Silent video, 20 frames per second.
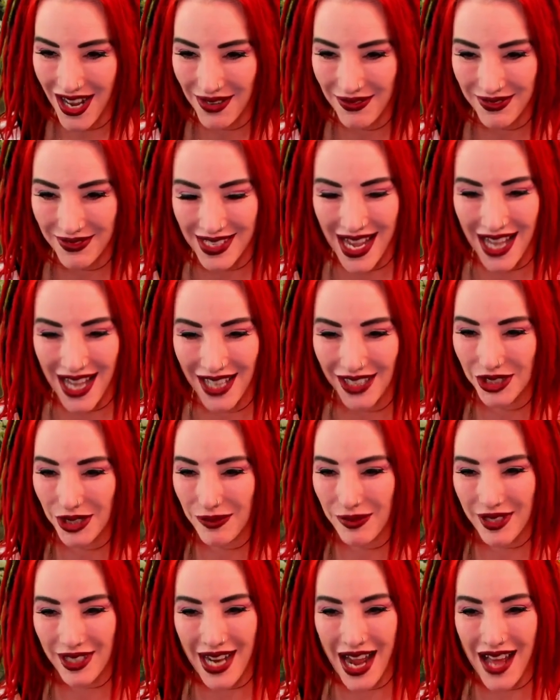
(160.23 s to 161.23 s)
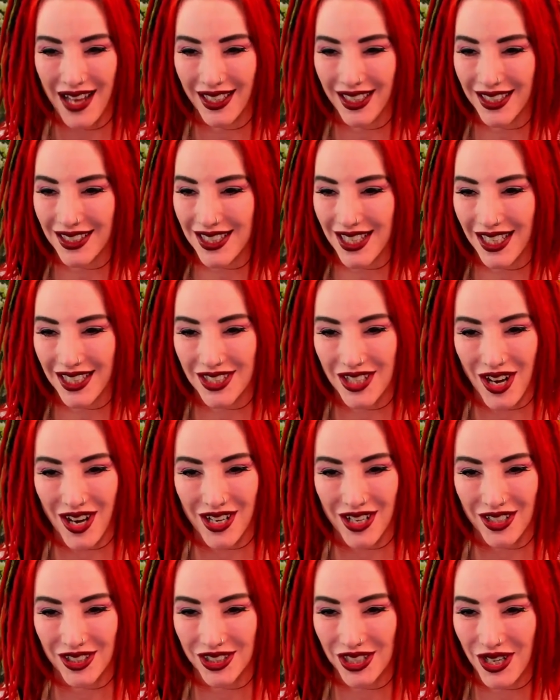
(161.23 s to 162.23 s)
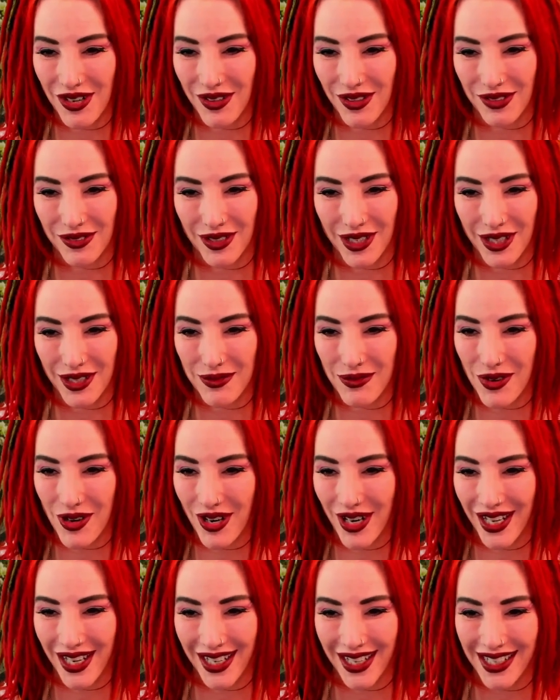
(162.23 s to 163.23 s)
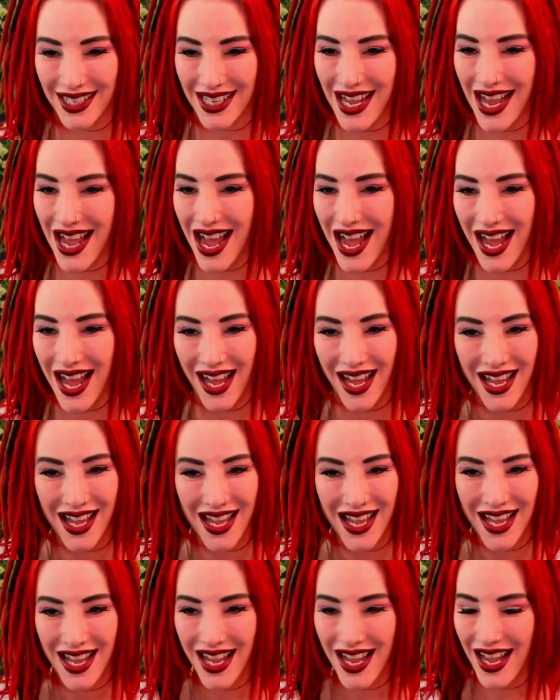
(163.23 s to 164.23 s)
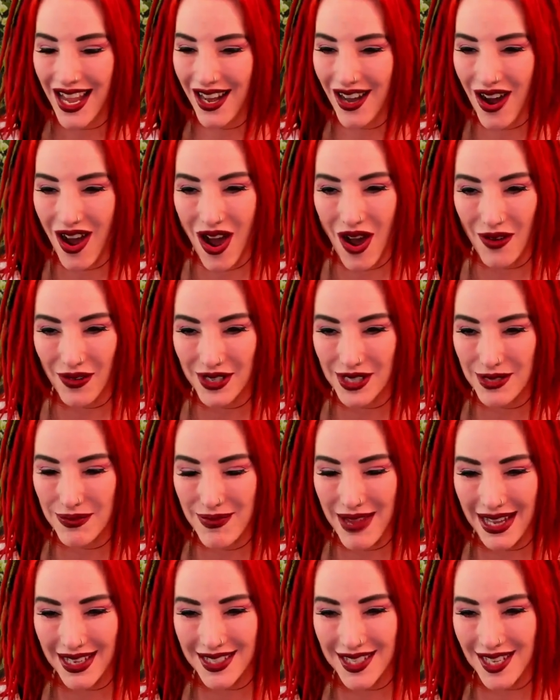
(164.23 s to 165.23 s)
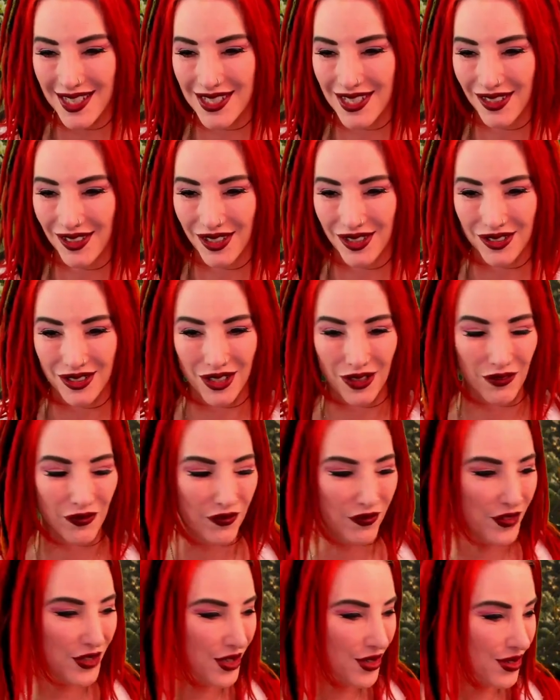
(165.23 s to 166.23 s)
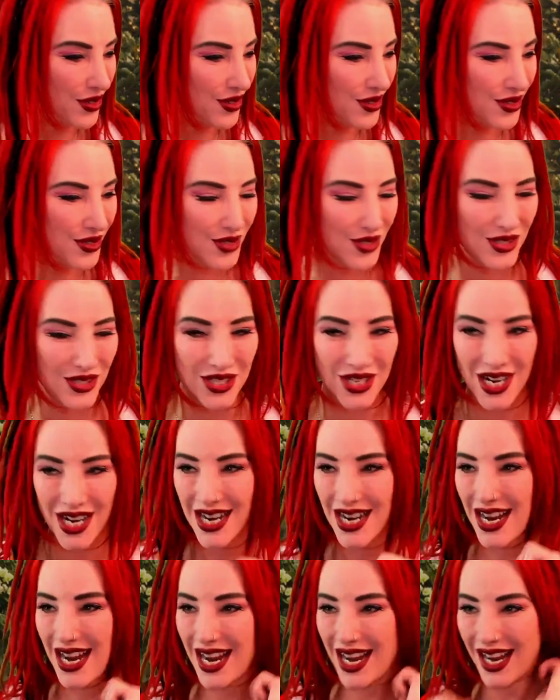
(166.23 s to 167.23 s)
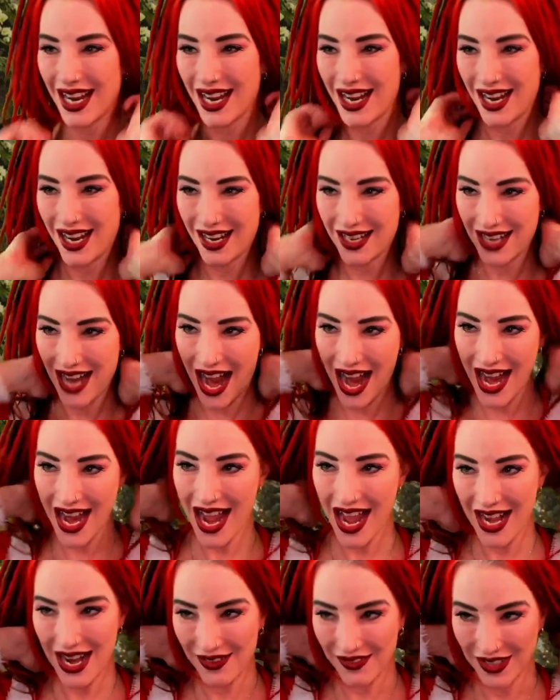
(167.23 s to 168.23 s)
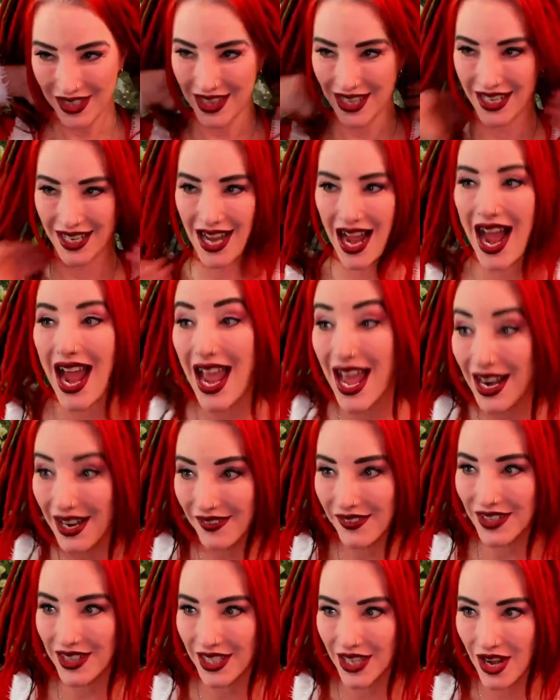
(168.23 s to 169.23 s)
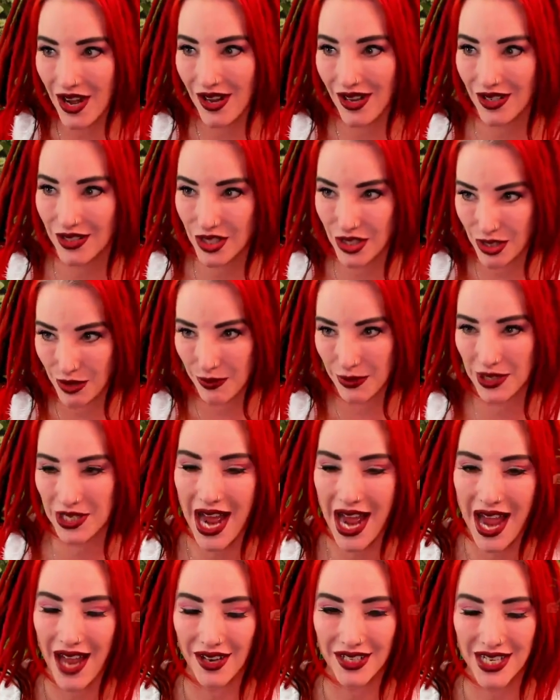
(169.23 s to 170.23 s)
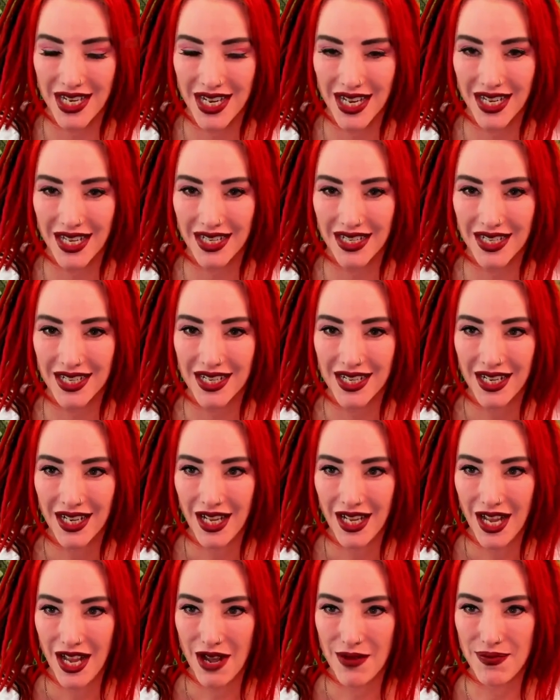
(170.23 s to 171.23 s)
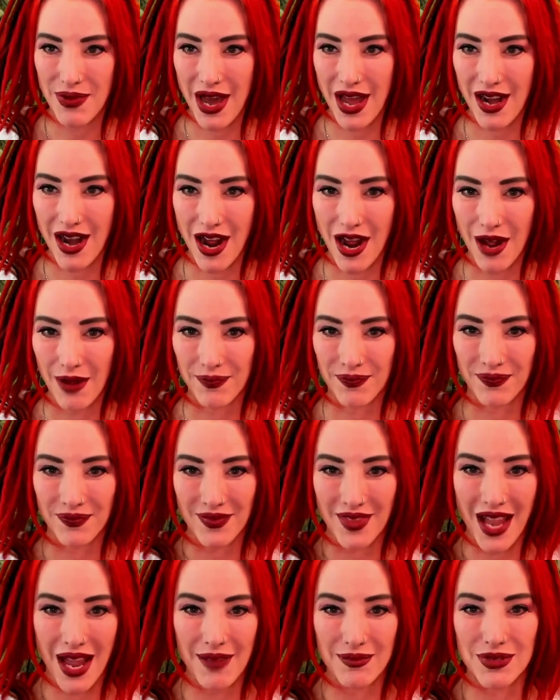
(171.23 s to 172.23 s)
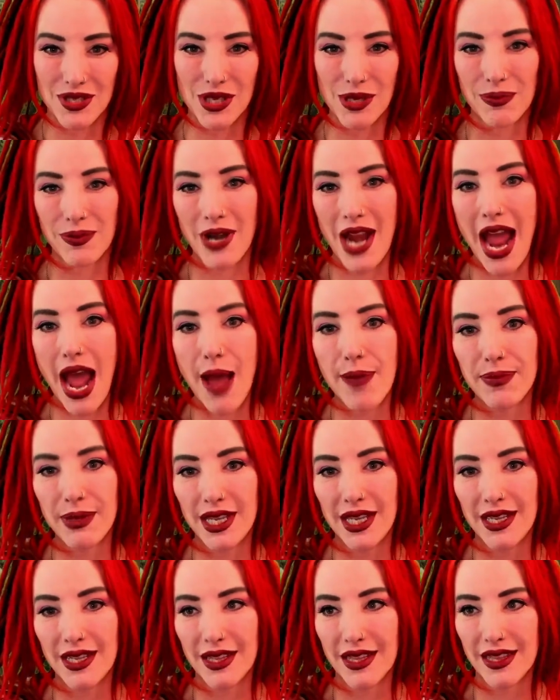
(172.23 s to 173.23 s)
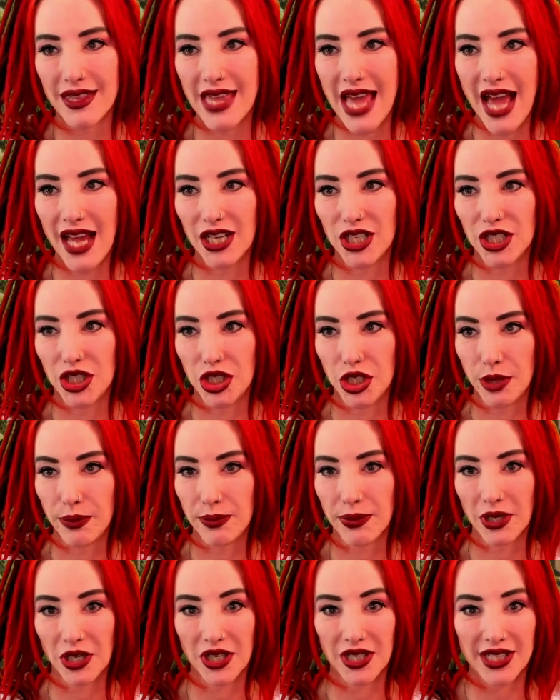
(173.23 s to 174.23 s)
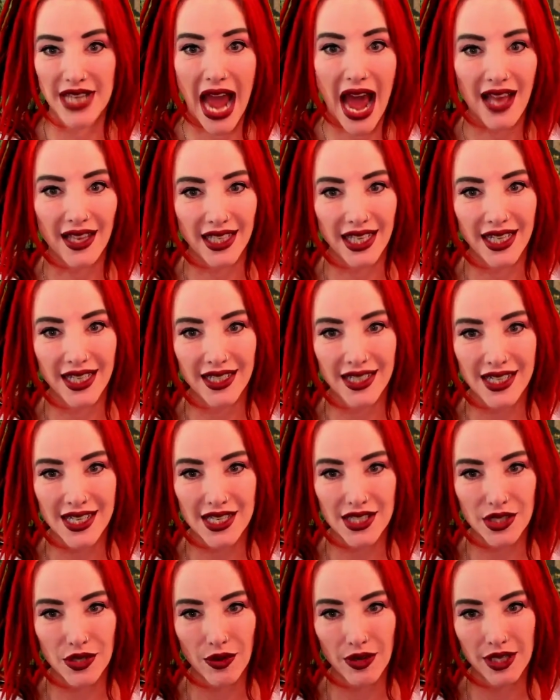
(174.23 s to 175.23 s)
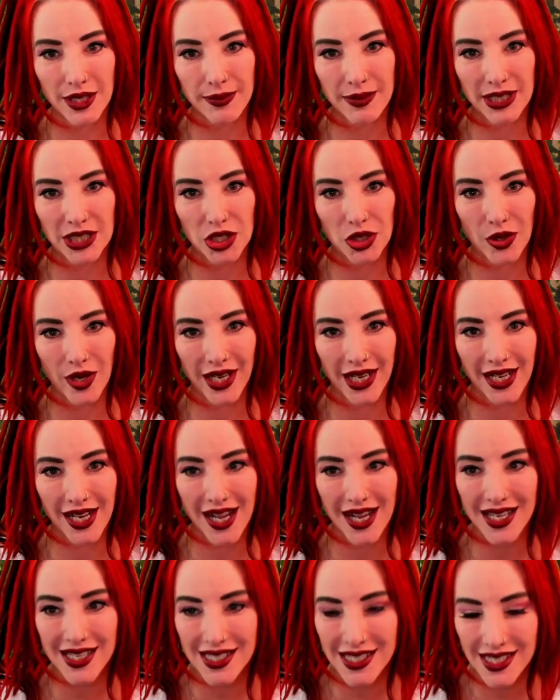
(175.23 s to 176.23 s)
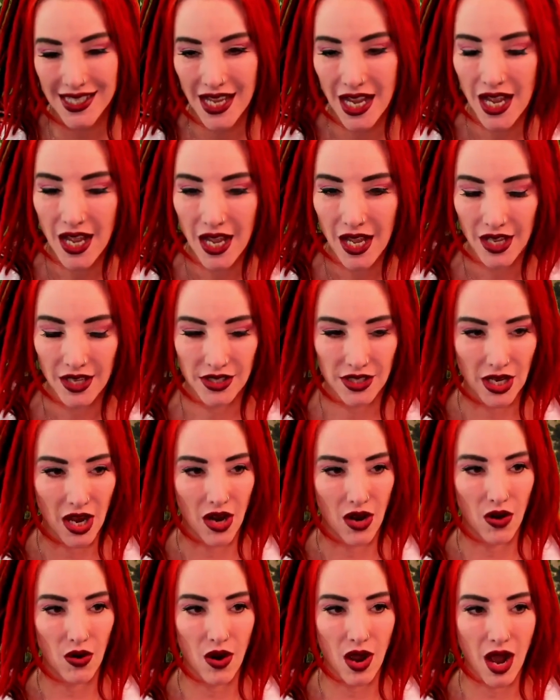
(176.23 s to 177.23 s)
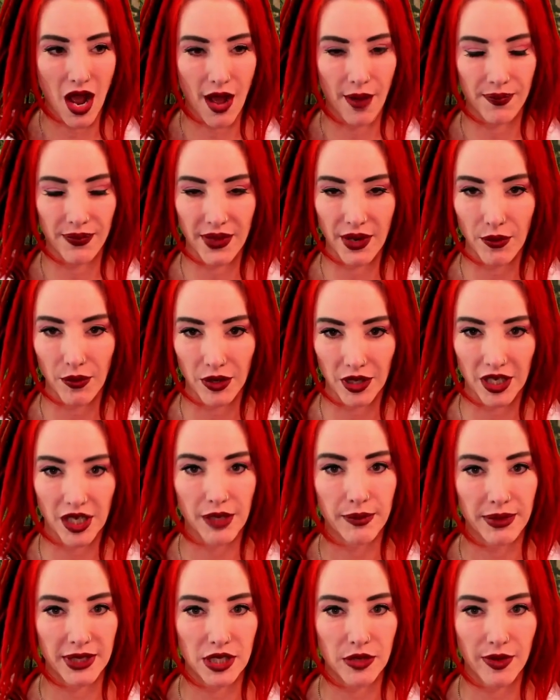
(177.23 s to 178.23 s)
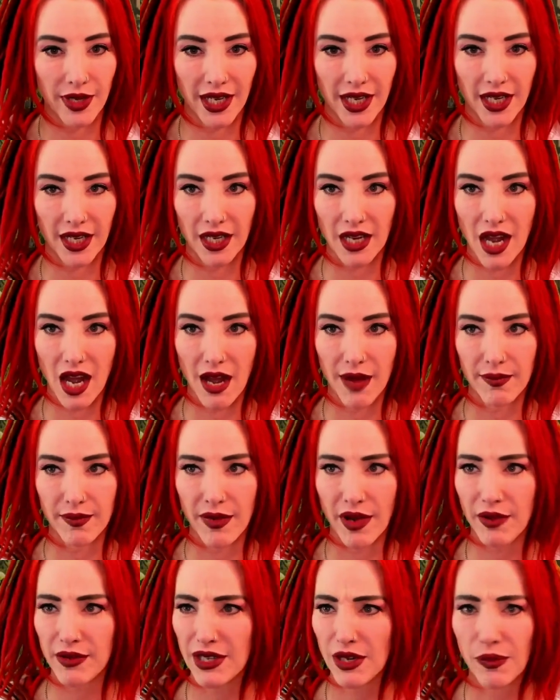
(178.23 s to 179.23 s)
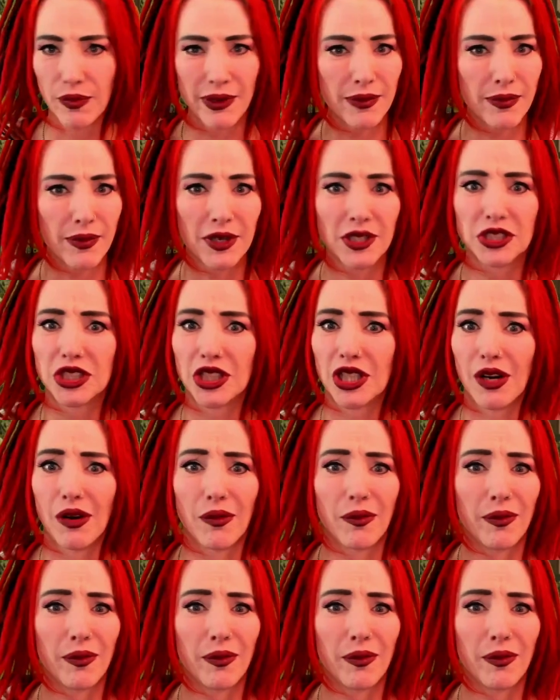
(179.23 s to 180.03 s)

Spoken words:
Yeah, Jupiter Gatling's like starting your show at 3 a.m. Yeah, it always makes us a little confused. And I had everything all super dialed in. But I'm super happy that Jupiter Gatling is going to be joining us. So we're going to be doing, we weren't sure.